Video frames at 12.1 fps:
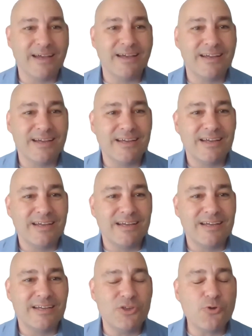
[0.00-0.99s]
Um,
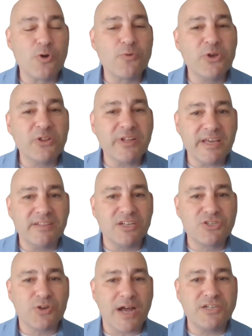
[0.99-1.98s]
you were really in
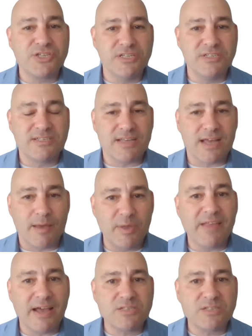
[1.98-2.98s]
the trenches. I
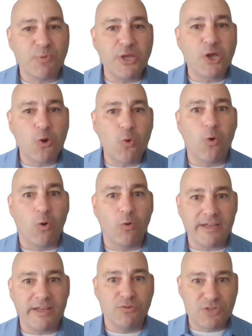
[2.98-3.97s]
mean, that's pretty cool.
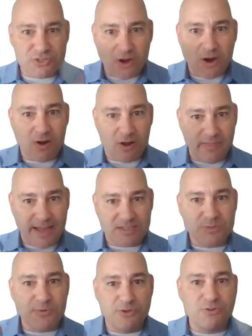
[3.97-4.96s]
Like you start,
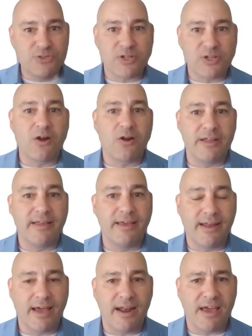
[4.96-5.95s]
that's where you started.
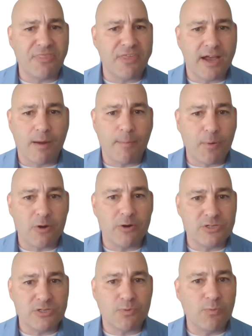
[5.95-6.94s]
And, and I think our
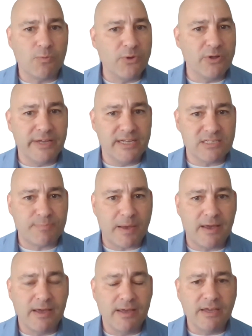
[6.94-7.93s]
partners will really,
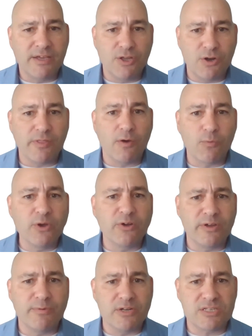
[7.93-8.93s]
expect, you know, they'll
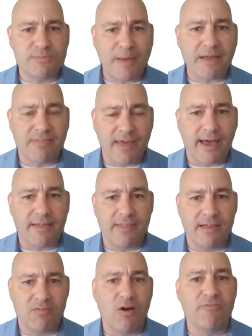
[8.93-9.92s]
really respect that.
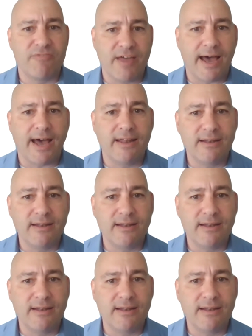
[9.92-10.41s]
They love that.